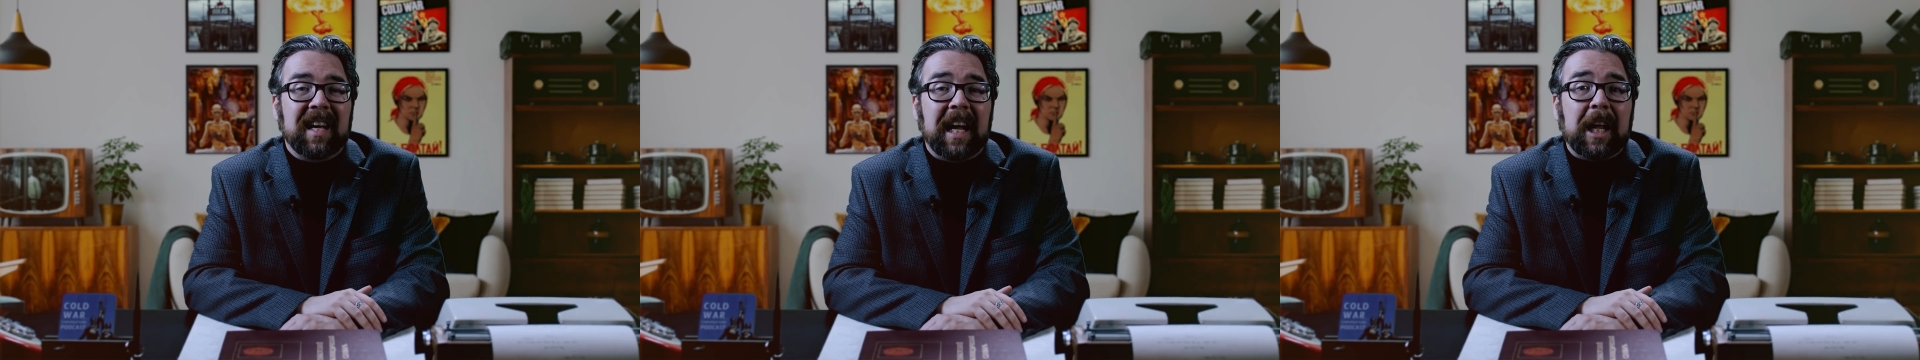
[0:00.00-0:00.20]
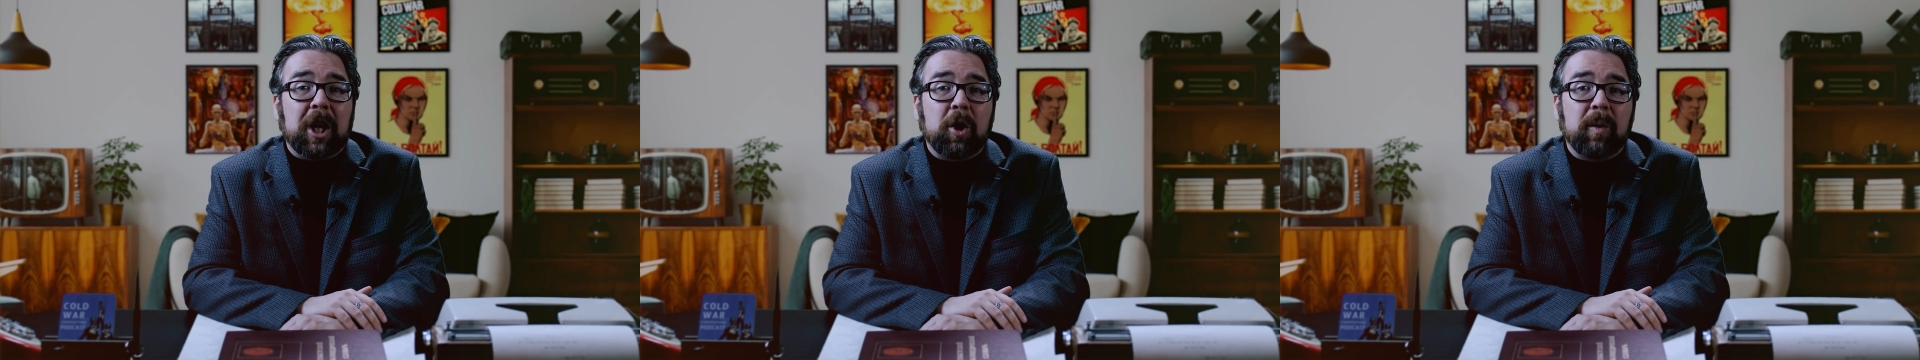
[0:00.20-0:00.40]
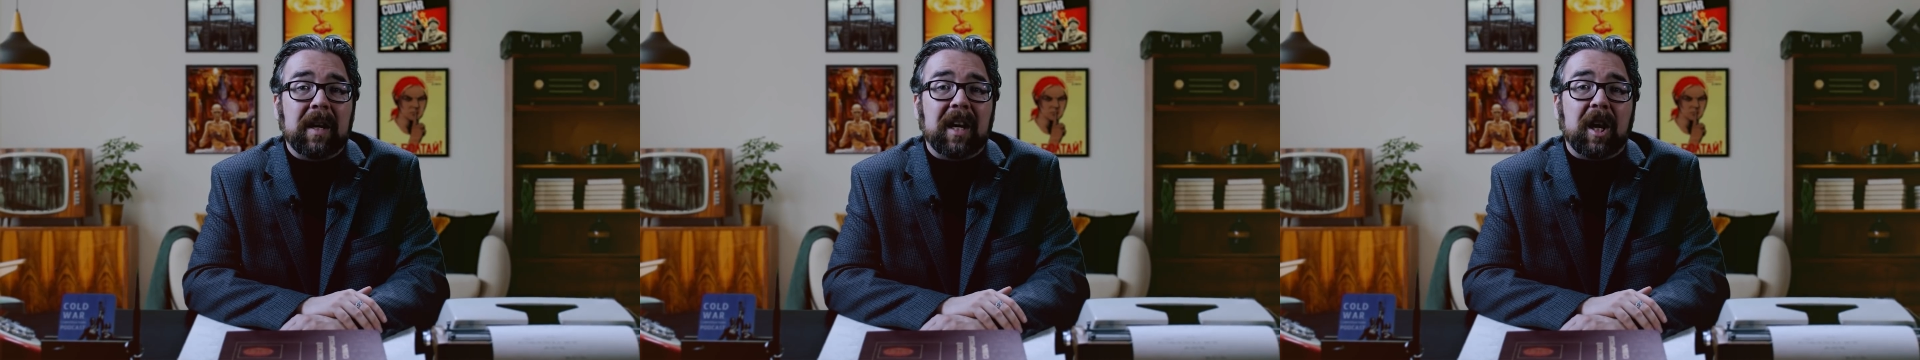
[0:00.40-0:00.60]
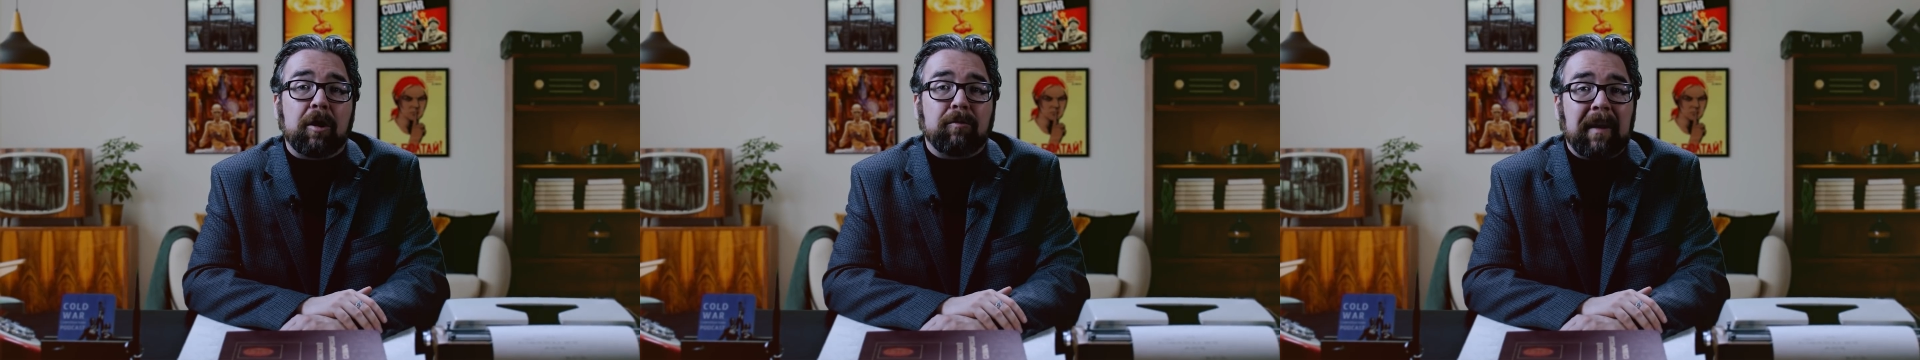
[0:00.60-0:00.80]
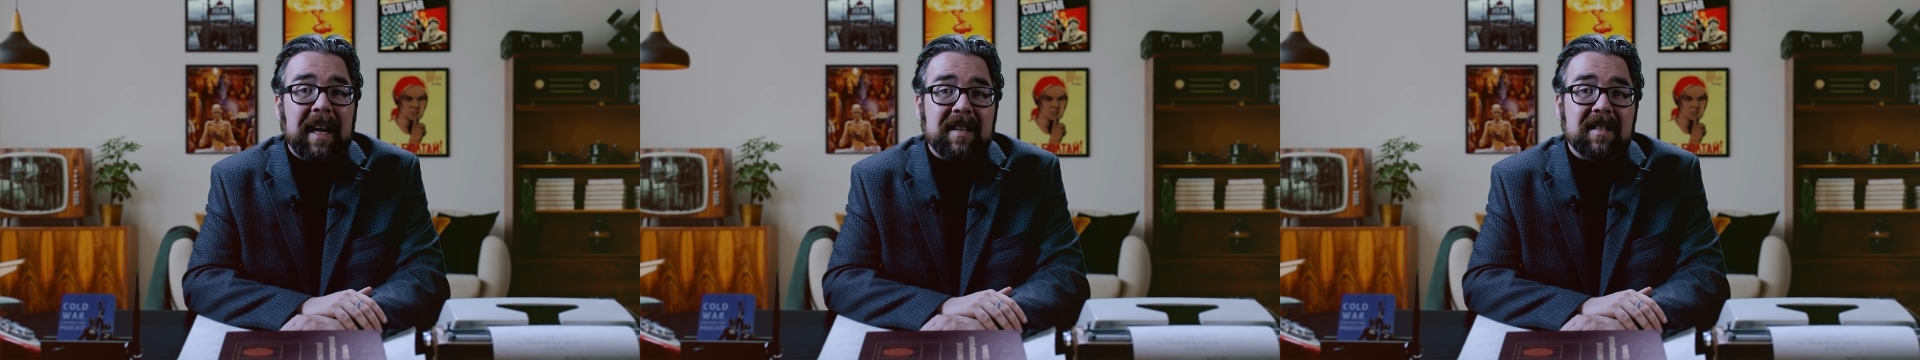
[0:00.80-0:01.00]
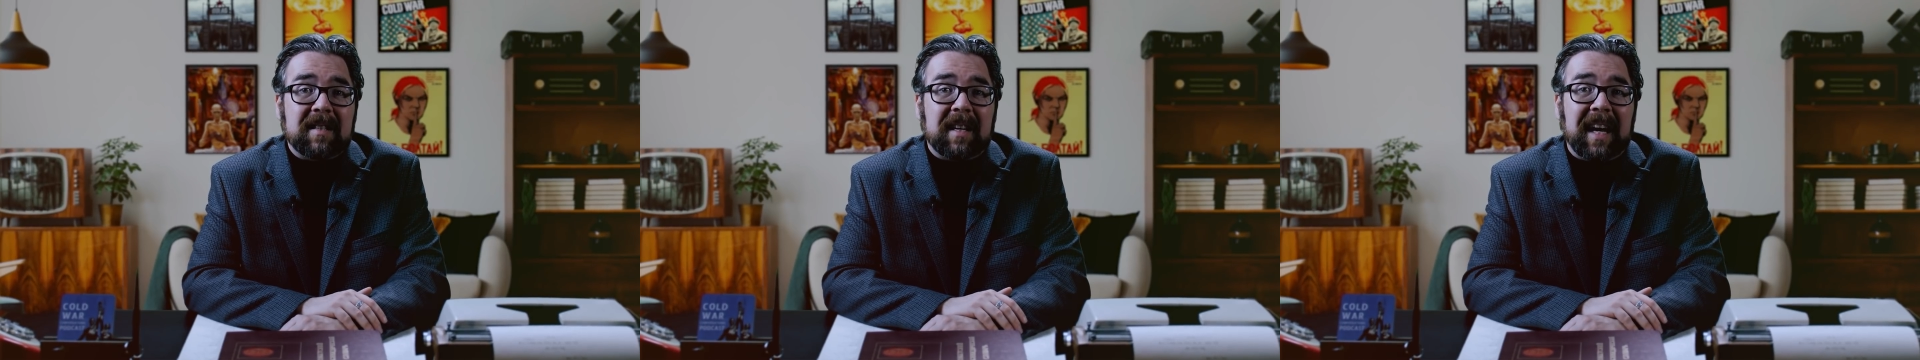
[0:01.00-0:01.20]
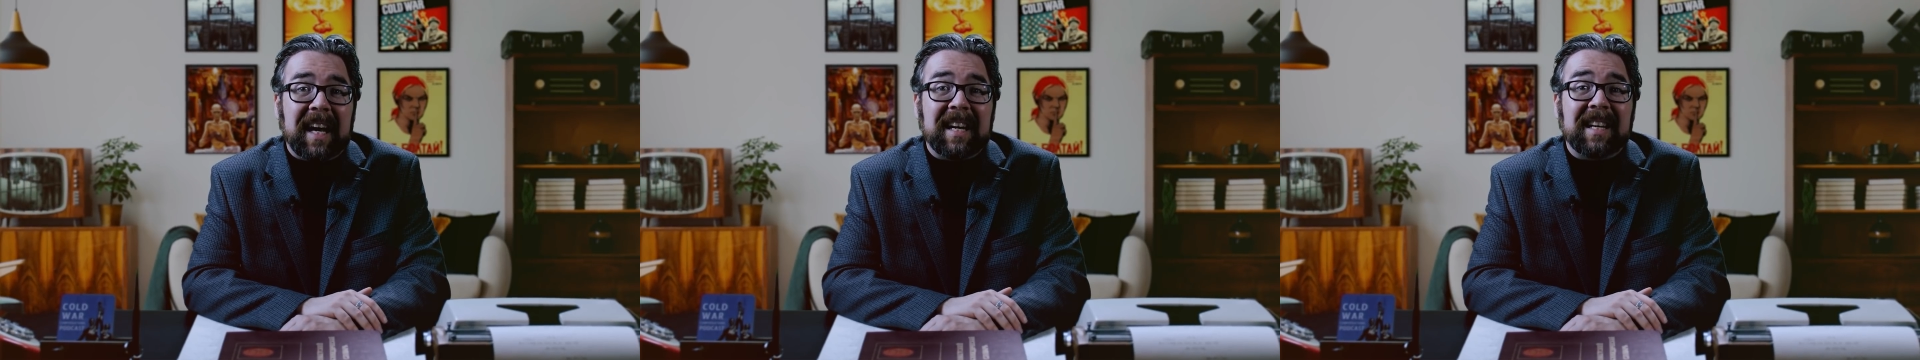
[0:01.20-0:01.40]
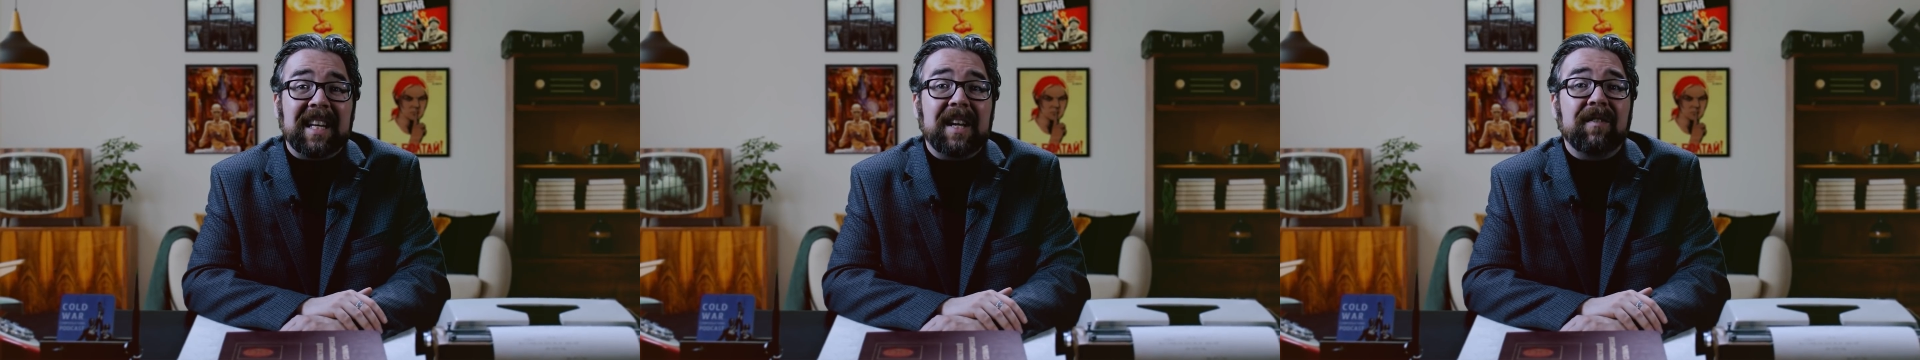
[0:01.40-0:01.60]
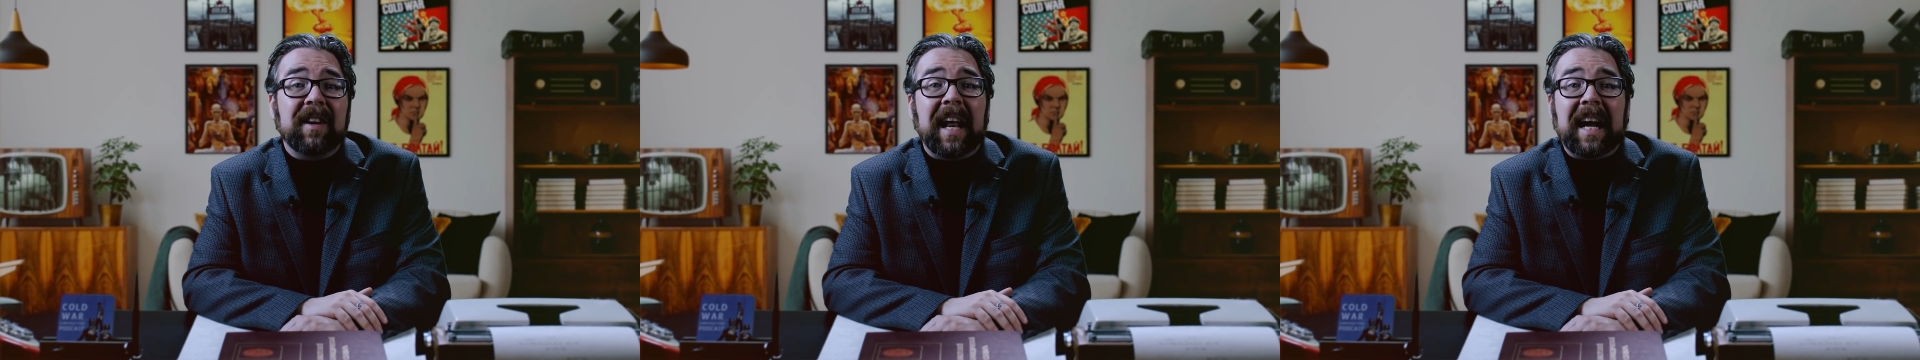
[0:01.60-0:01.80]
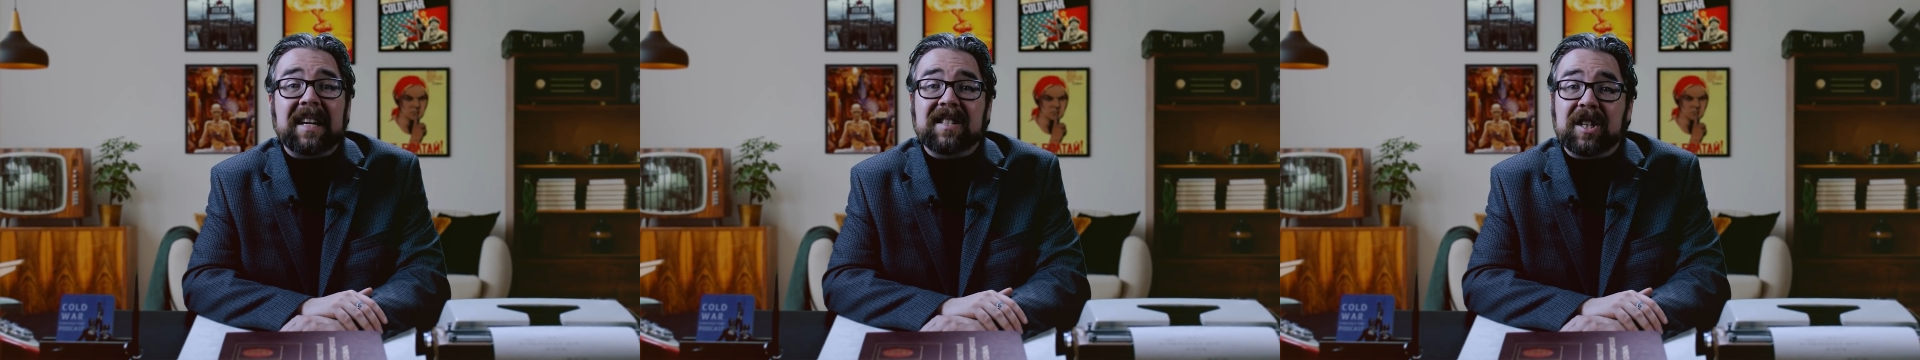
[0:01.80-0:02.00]
including arrest and
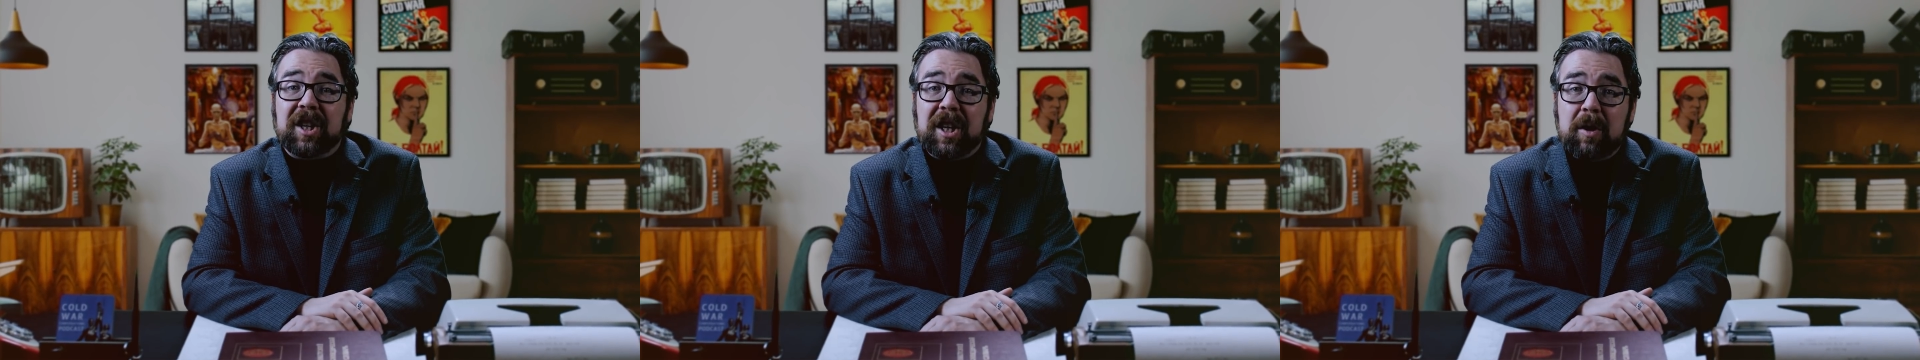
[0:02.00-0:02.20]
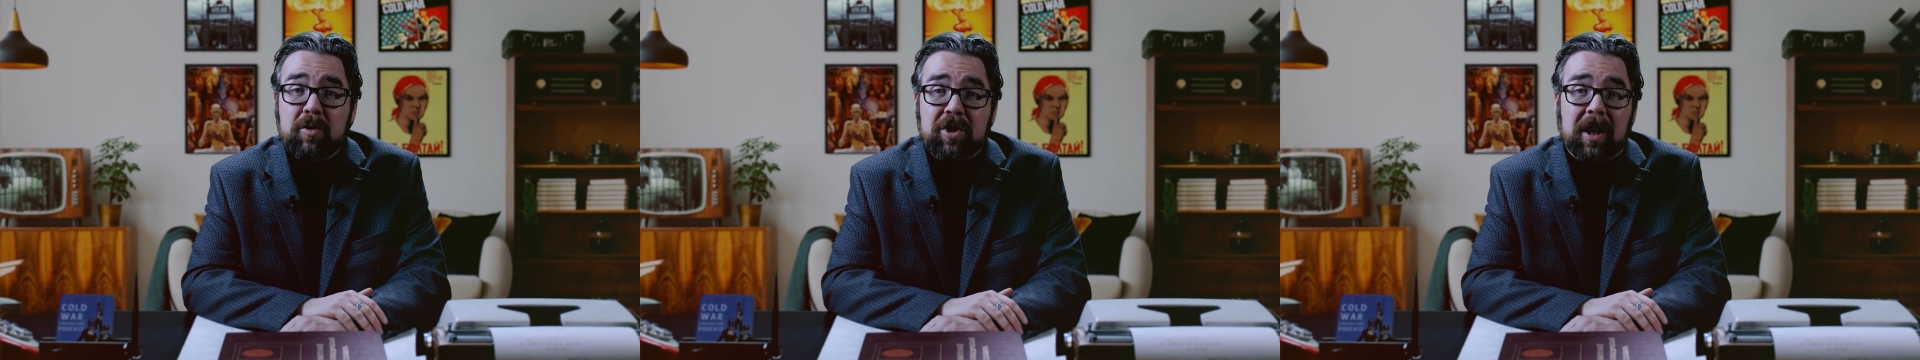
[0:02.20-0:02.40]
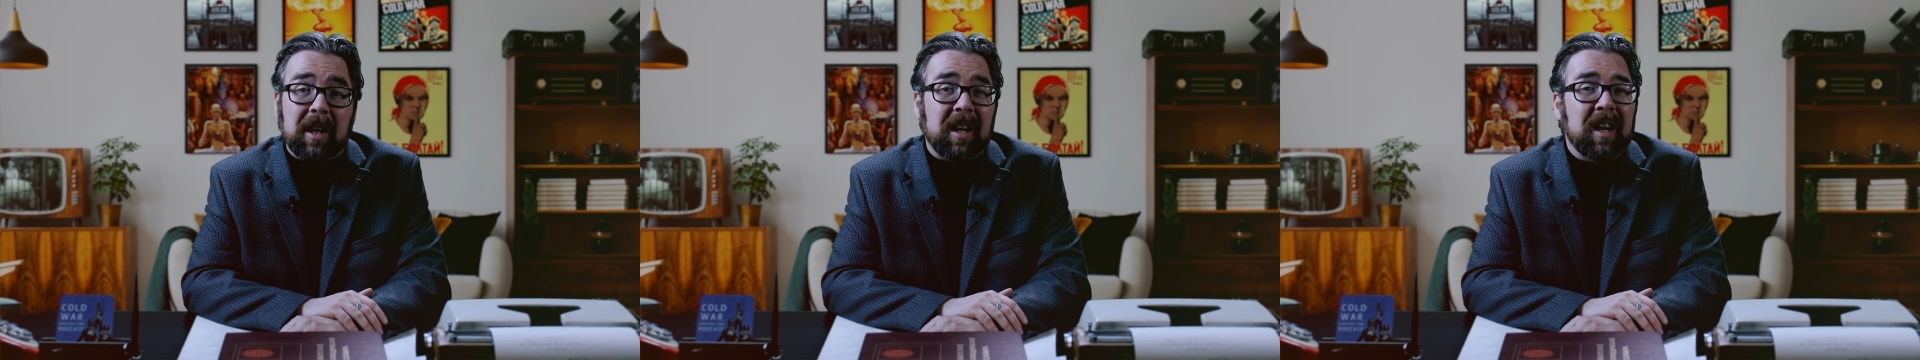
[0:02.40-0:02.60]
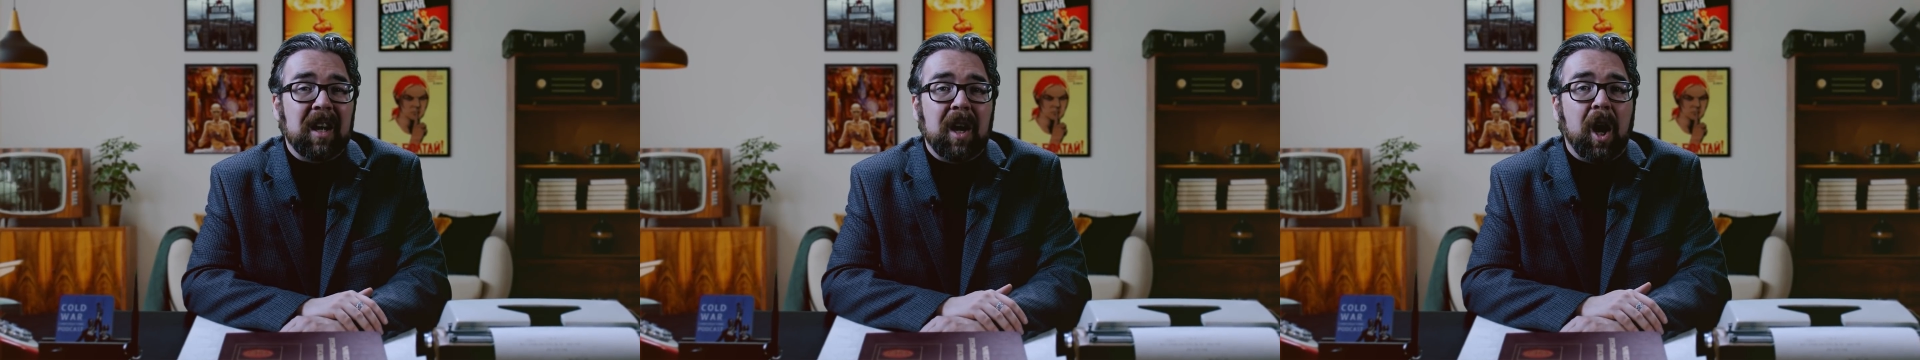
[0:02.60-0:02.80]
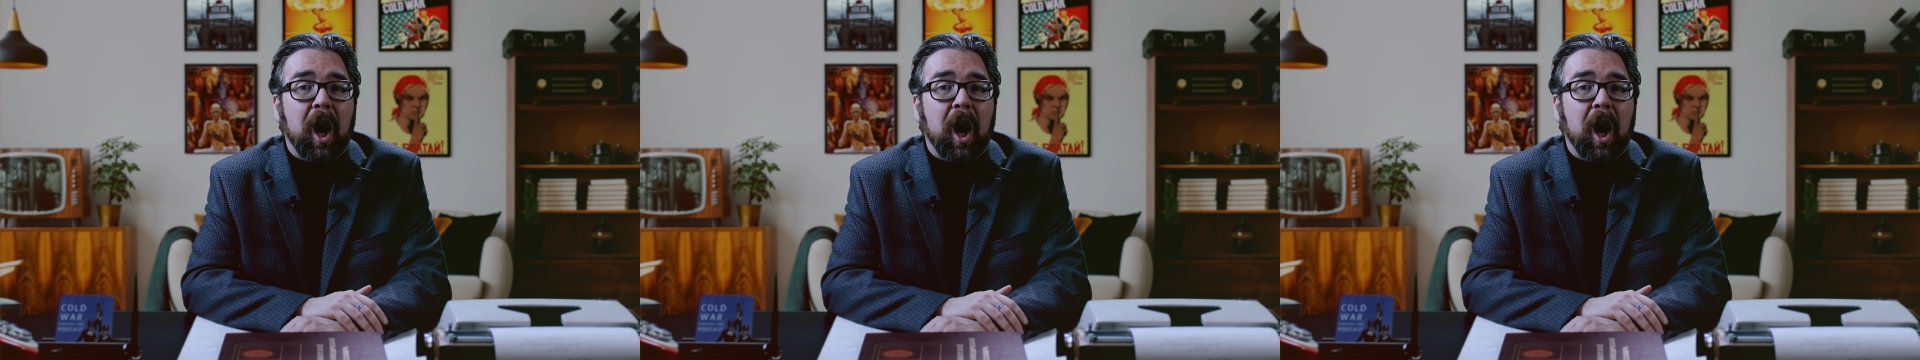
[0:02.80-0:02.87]
even execution,